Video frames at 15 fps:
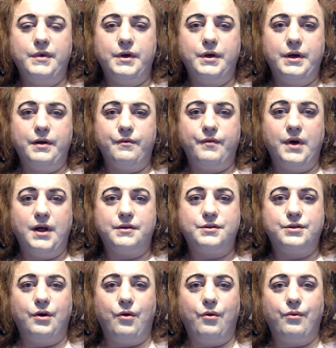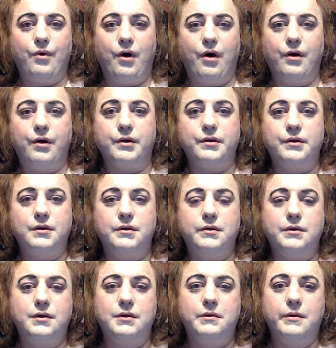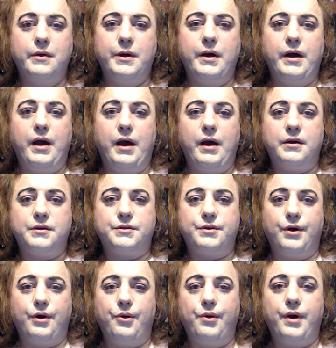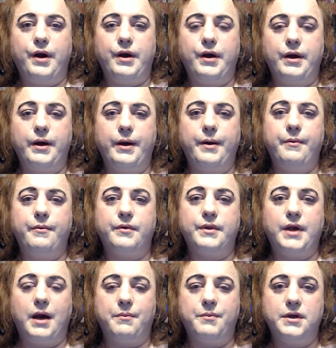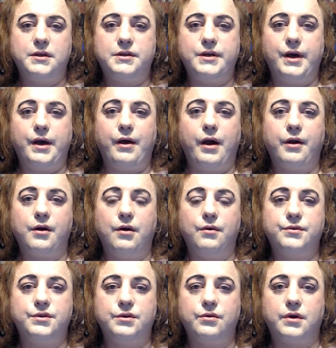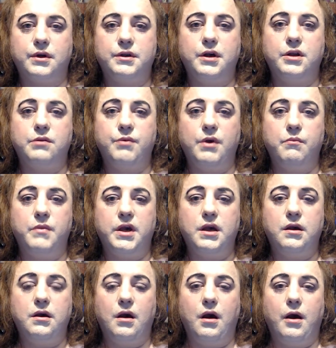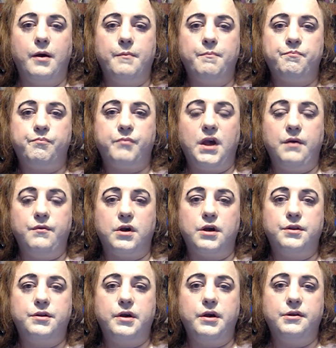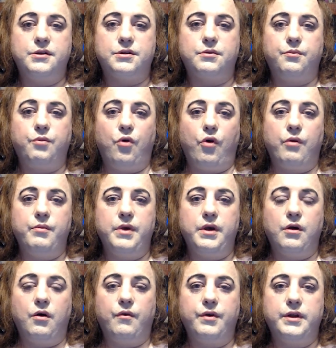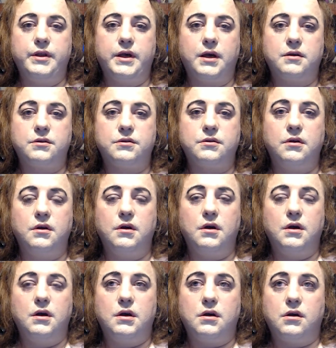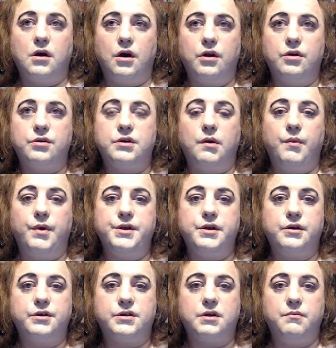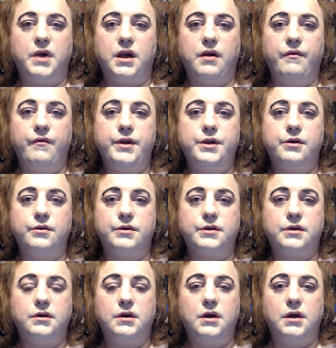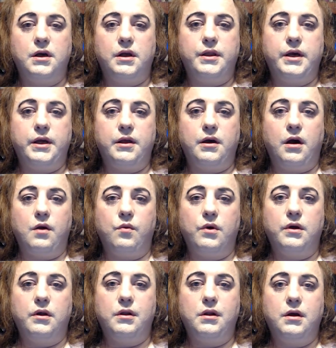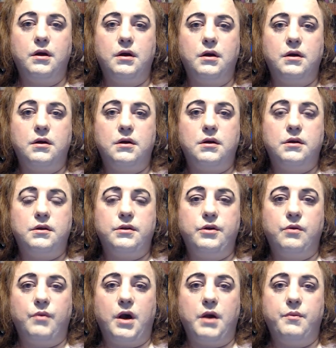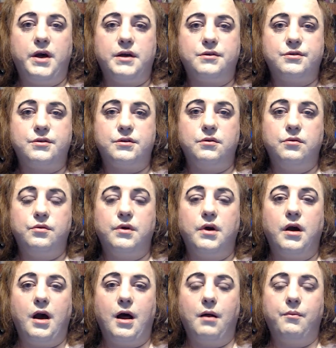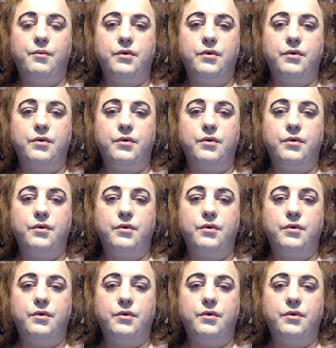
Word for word: It felt so wrong. So that being said, I'm going to continue to be me. If you continue to support me over the next God knows how many years I'm making videos, then I will do my best to help